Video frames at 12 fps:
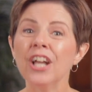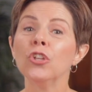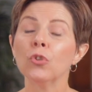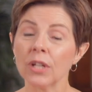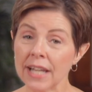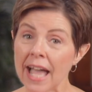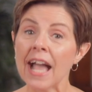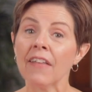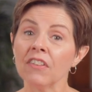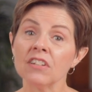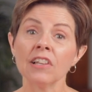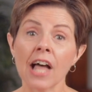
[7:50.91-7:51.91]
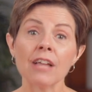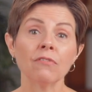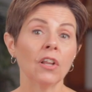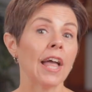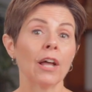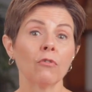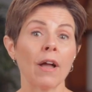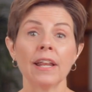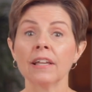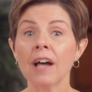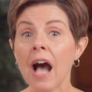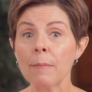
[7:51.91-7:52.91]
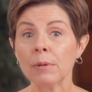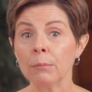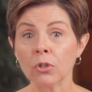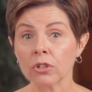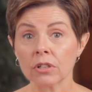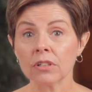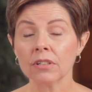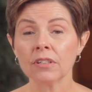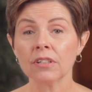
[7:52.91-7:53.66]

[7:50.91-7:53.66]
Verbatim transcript: you can add the Delightful Handwriting Copybook.